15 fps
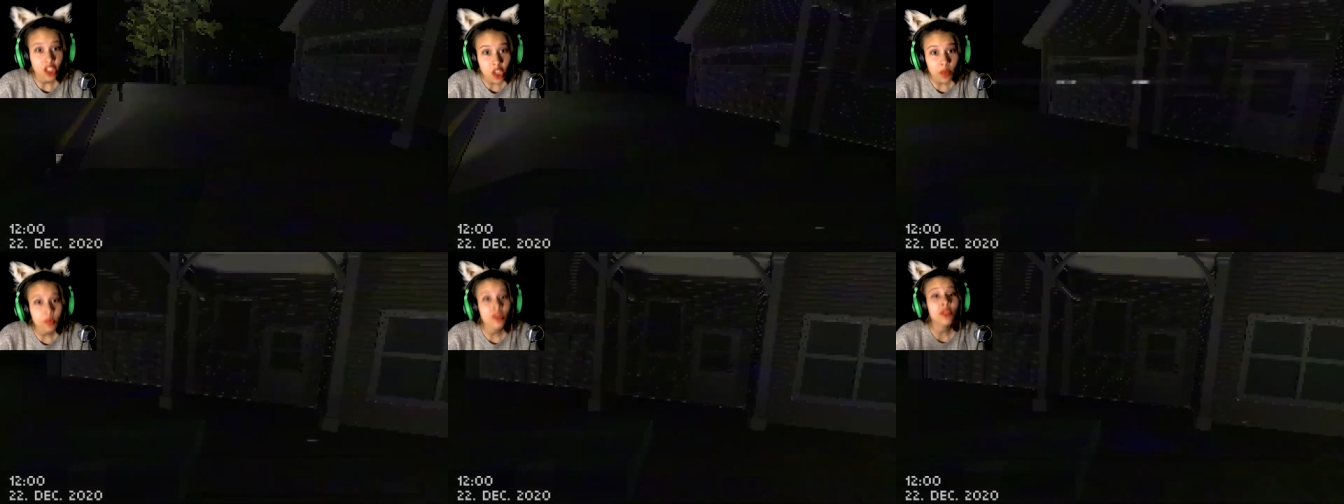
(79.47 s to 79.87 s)

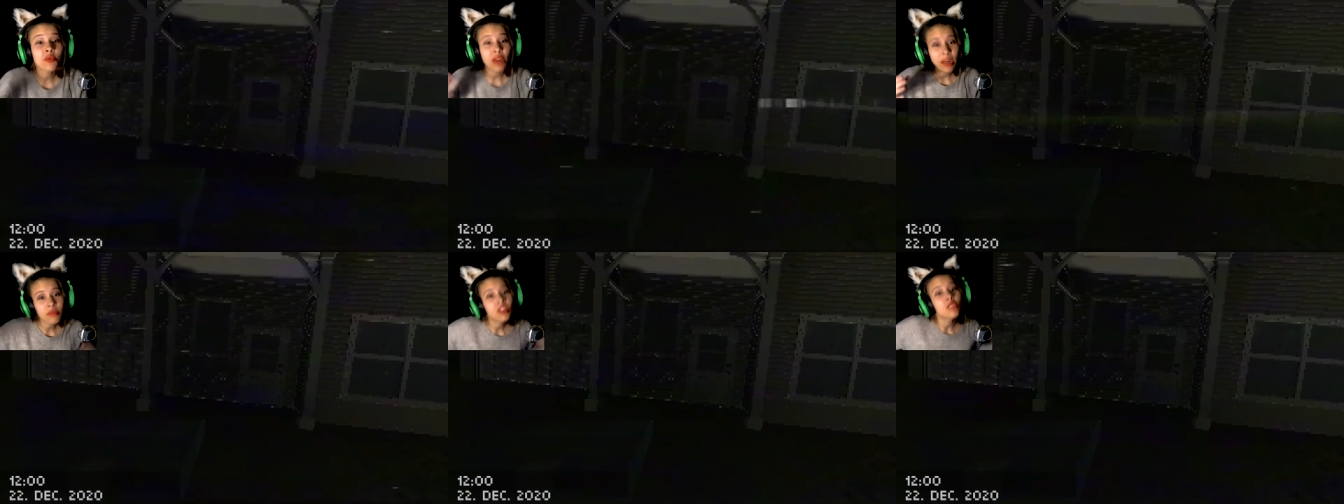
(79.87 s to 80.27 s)

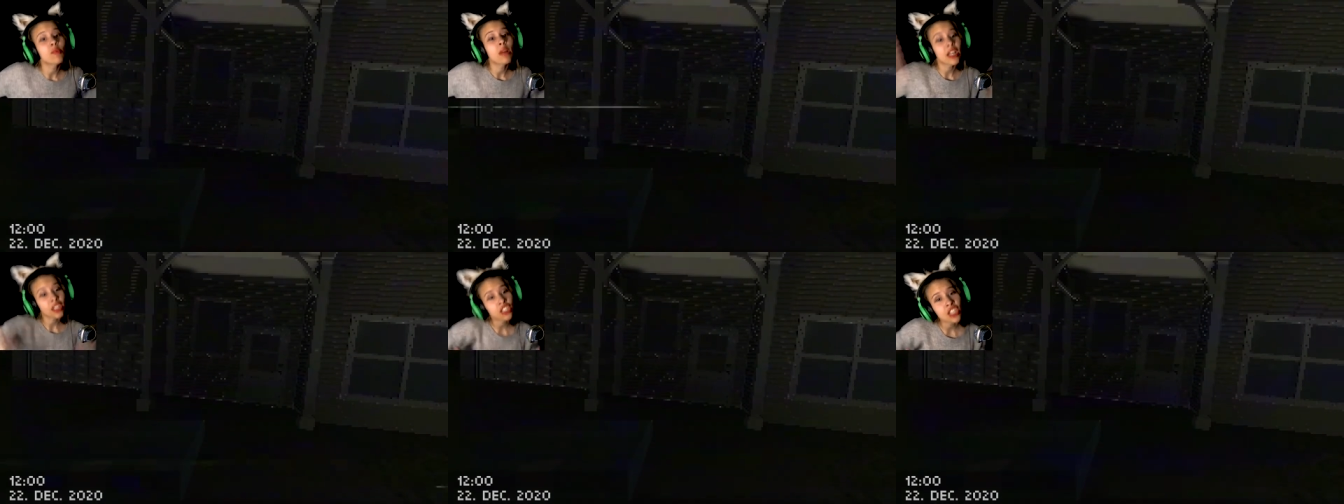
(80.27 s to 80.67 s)
Subscribe to
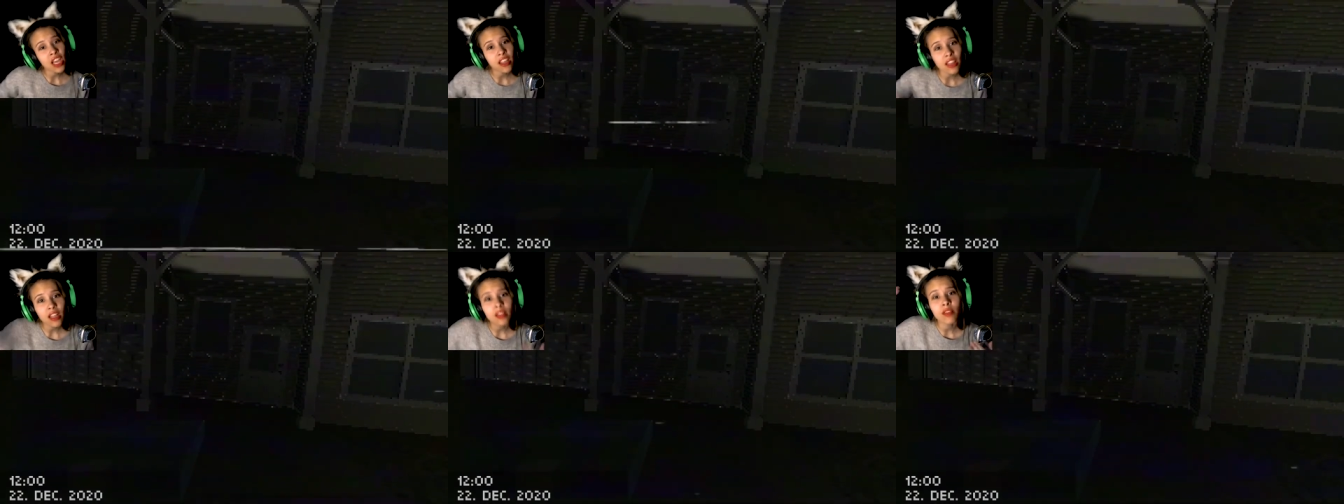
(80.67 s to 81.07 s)
my
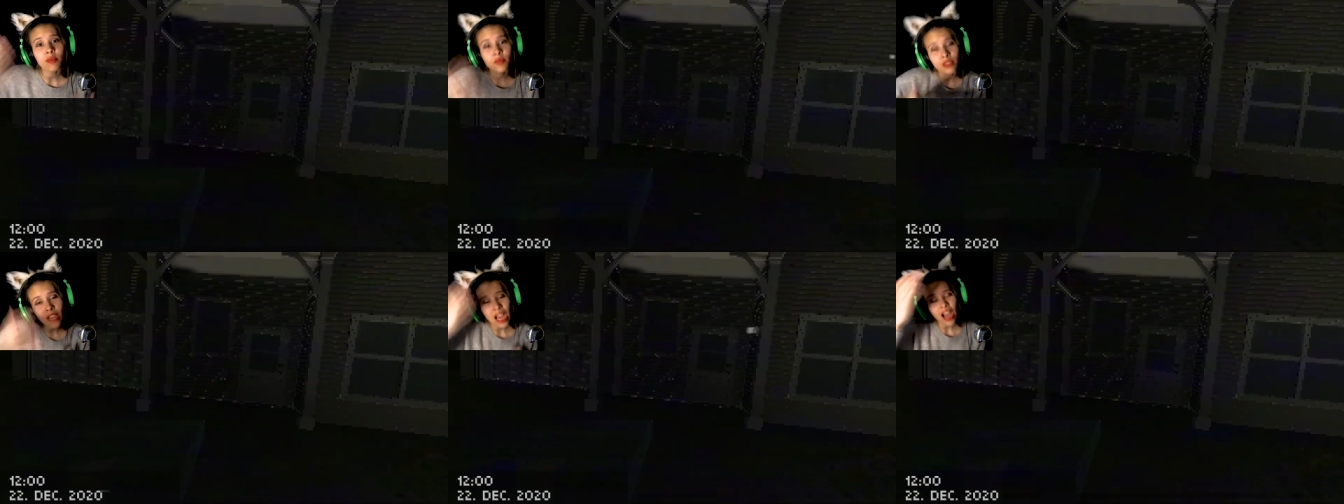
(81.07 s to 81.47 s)
channel,
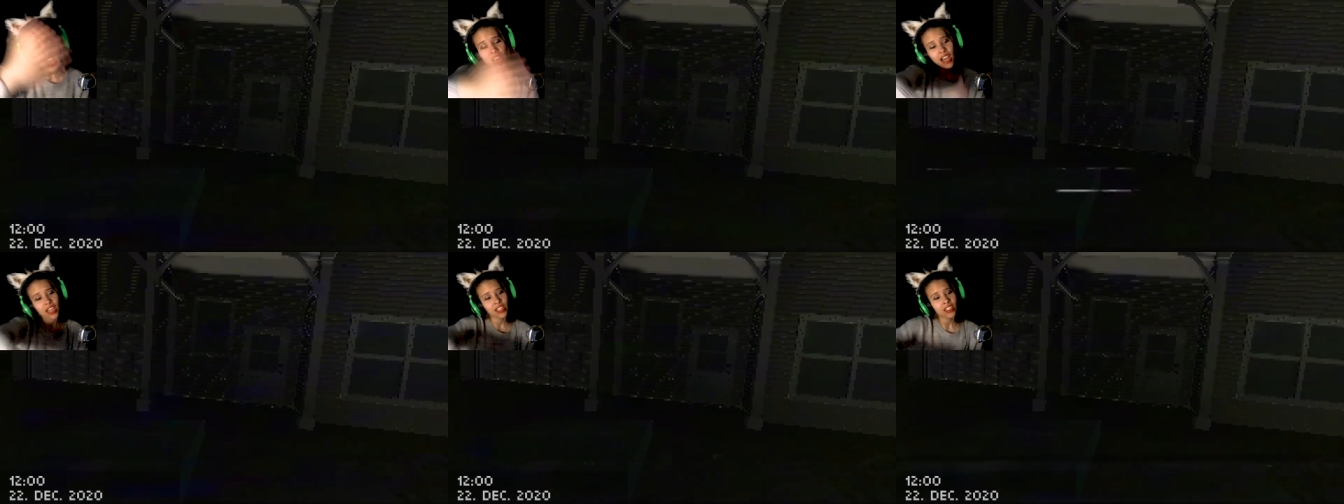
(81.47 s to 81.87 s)

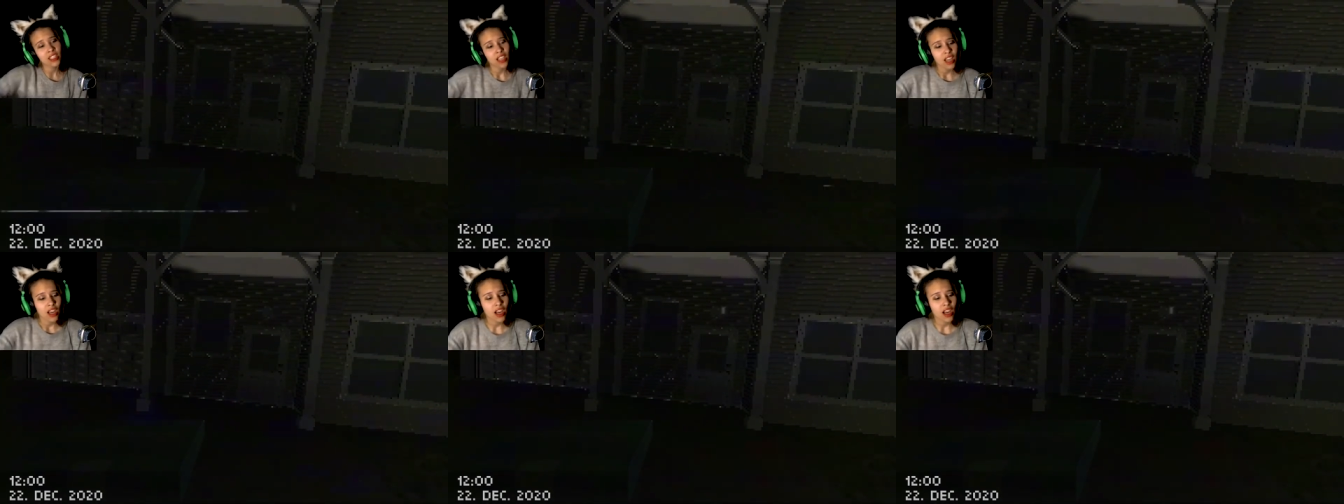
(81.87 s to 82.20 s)
guys.